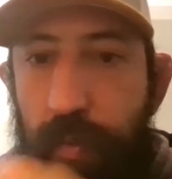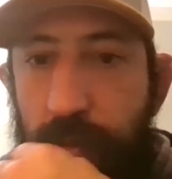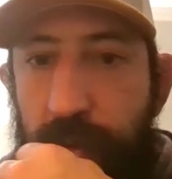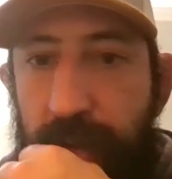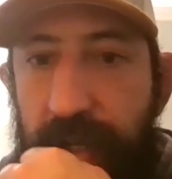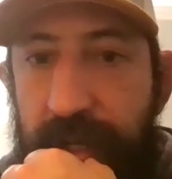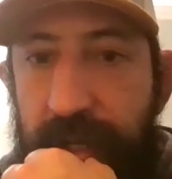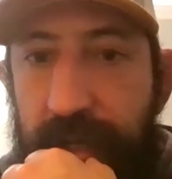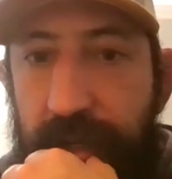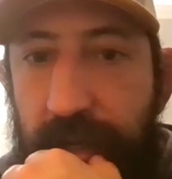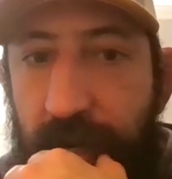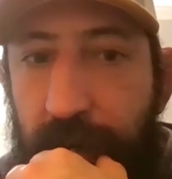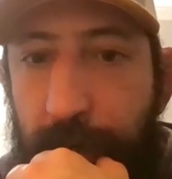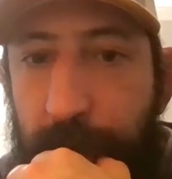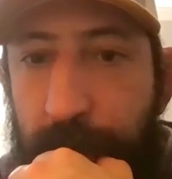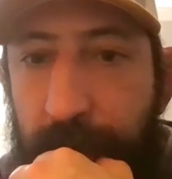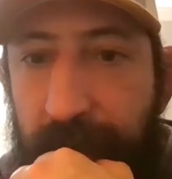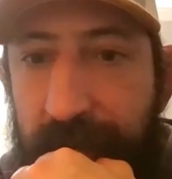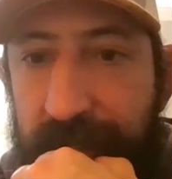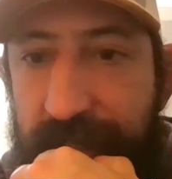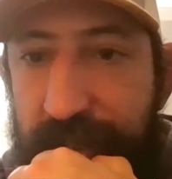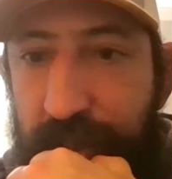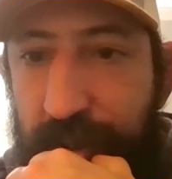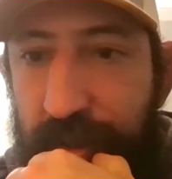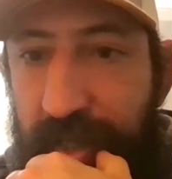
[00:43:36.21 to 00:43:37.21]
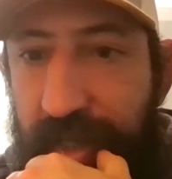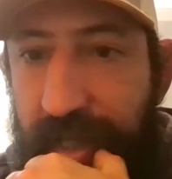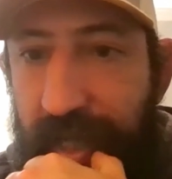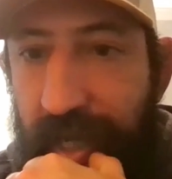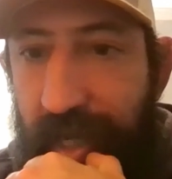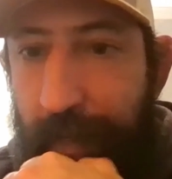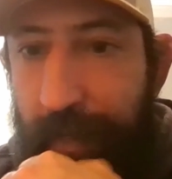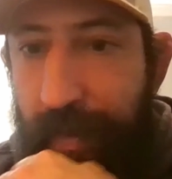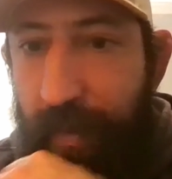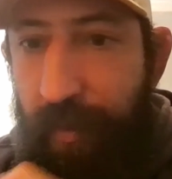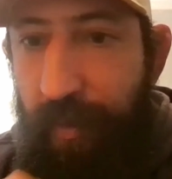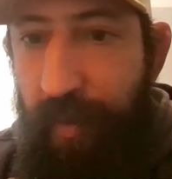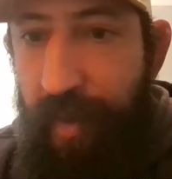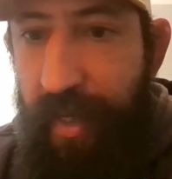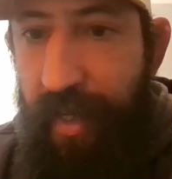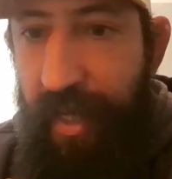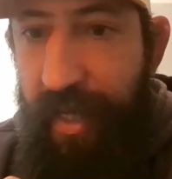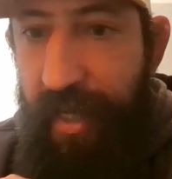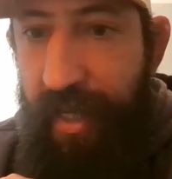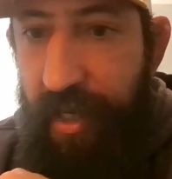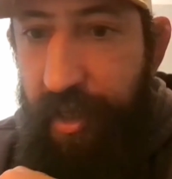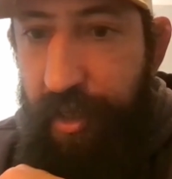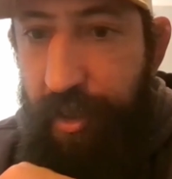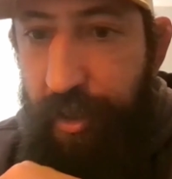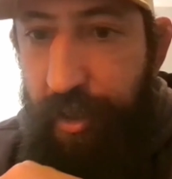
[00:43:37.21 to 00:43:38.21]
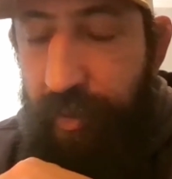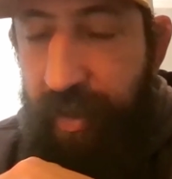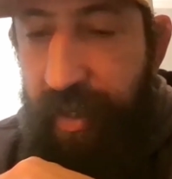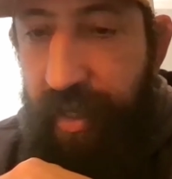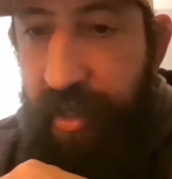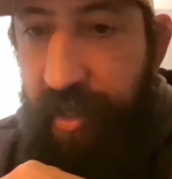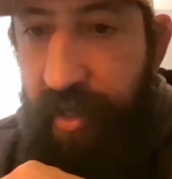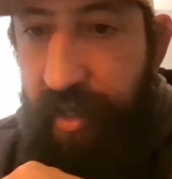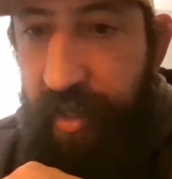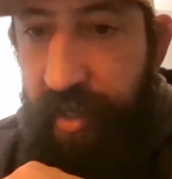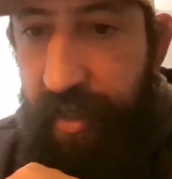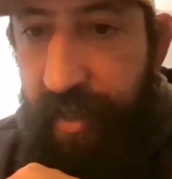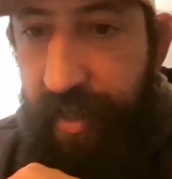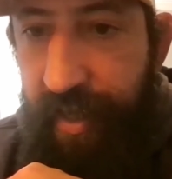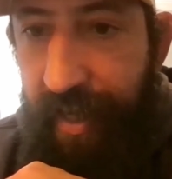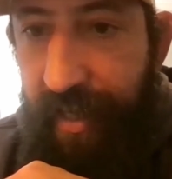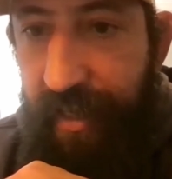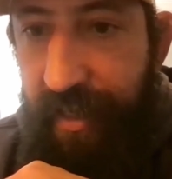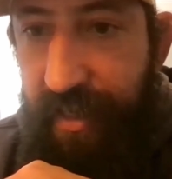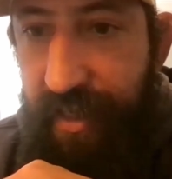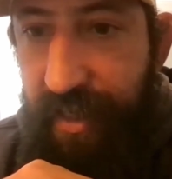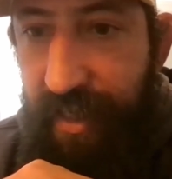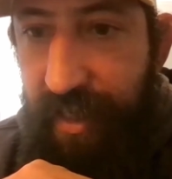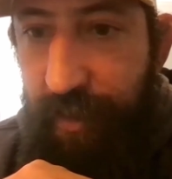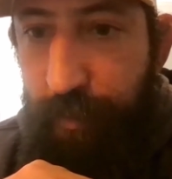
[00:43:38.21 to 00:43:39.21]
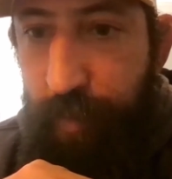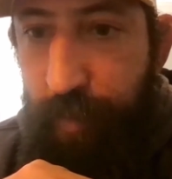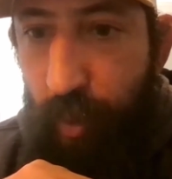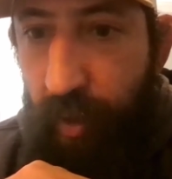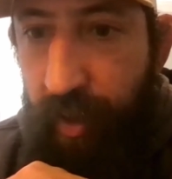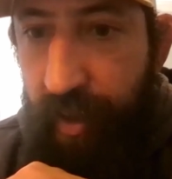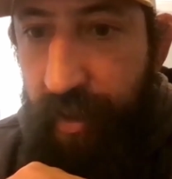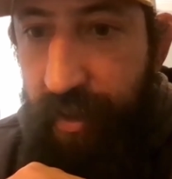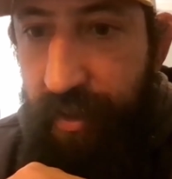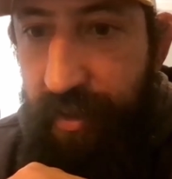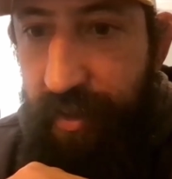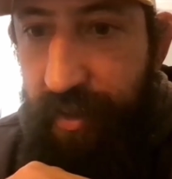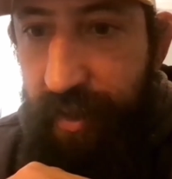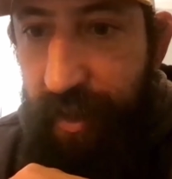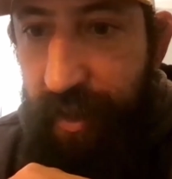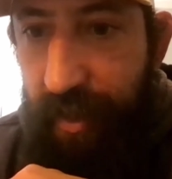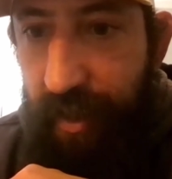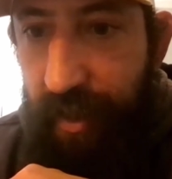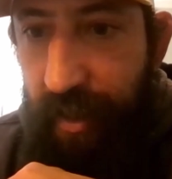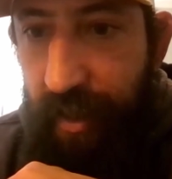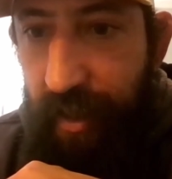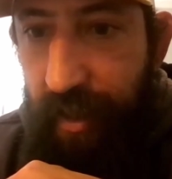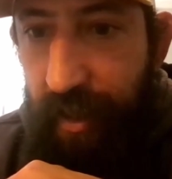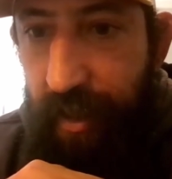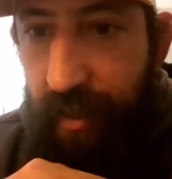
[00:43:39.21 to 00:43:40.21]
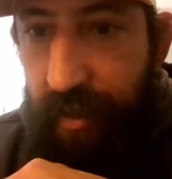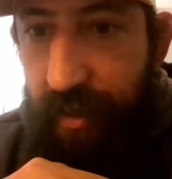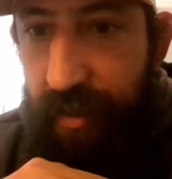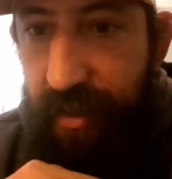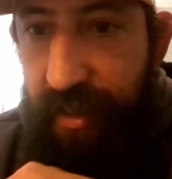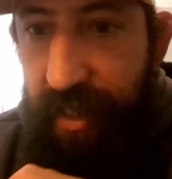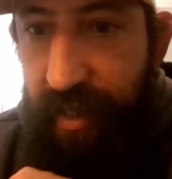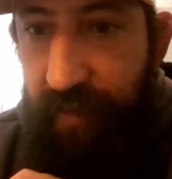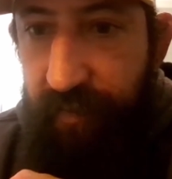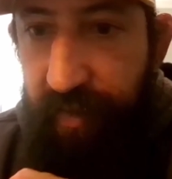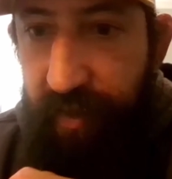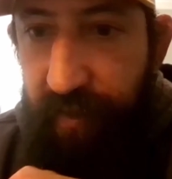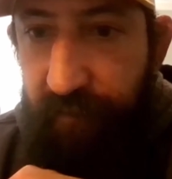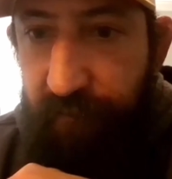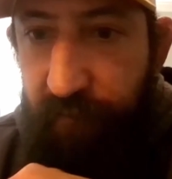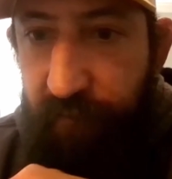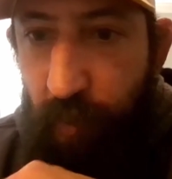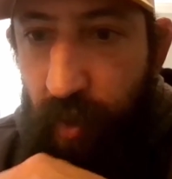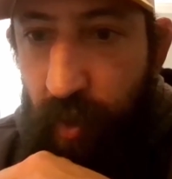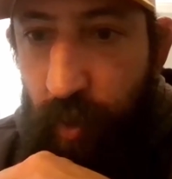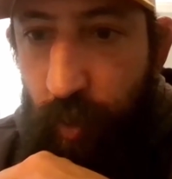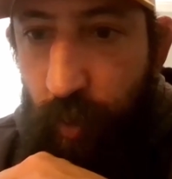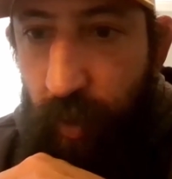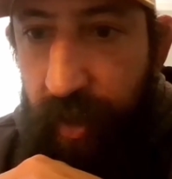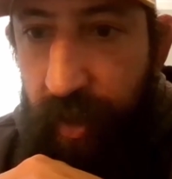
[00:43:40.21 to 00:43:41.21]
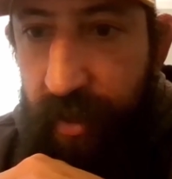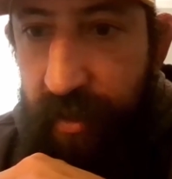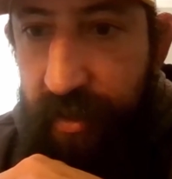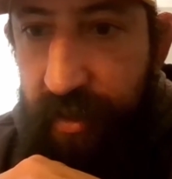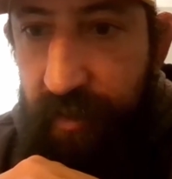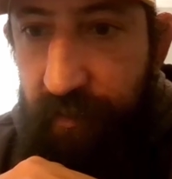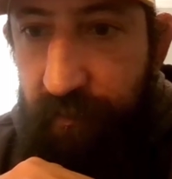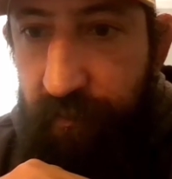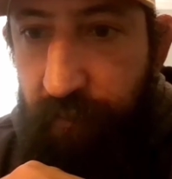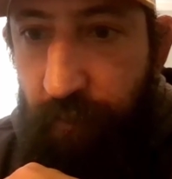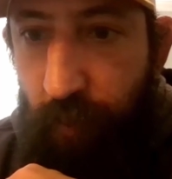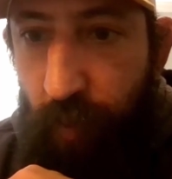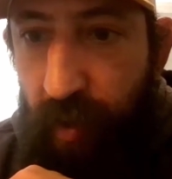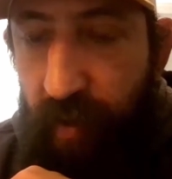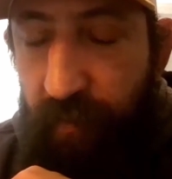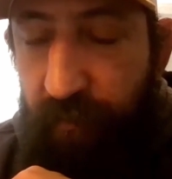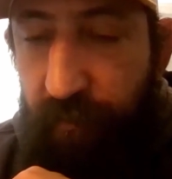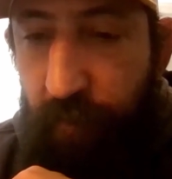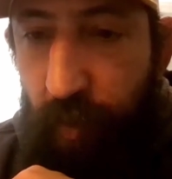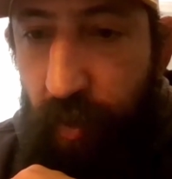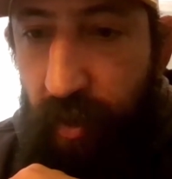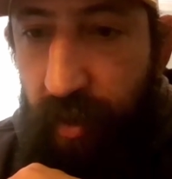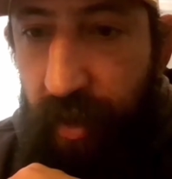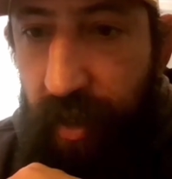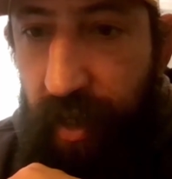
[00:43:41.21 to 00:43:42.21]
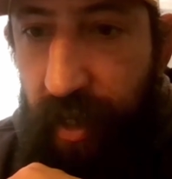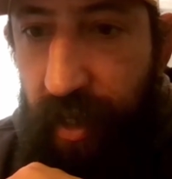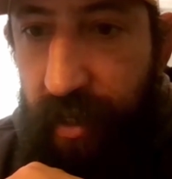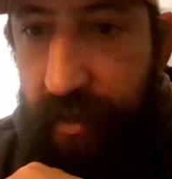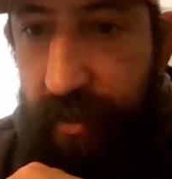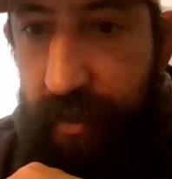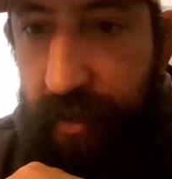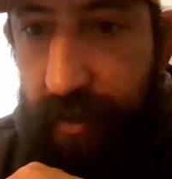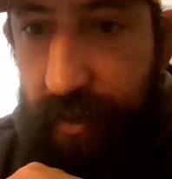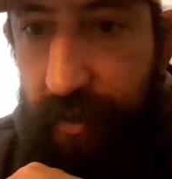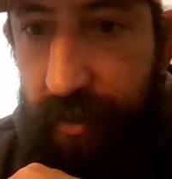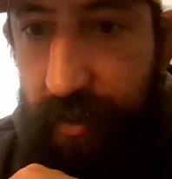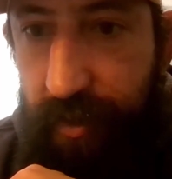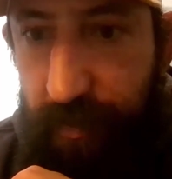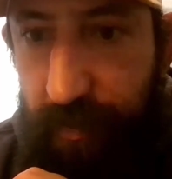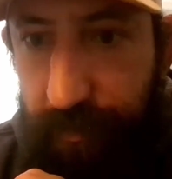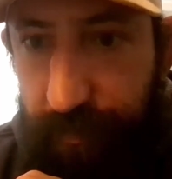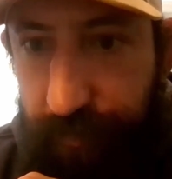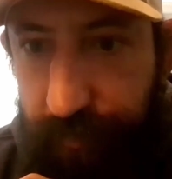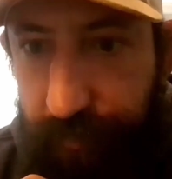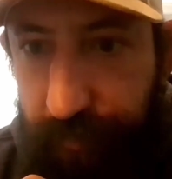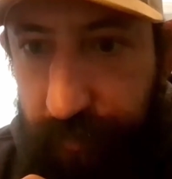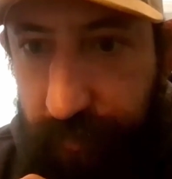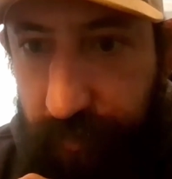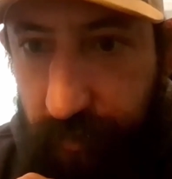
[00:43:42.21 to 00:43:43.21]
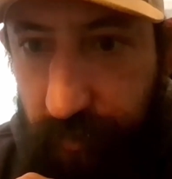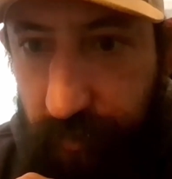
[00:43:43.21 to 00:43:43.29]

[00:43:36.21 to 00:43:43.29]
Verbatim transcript: We our best youth academy. We had 319 points, wow, 74 wins and 44 losses.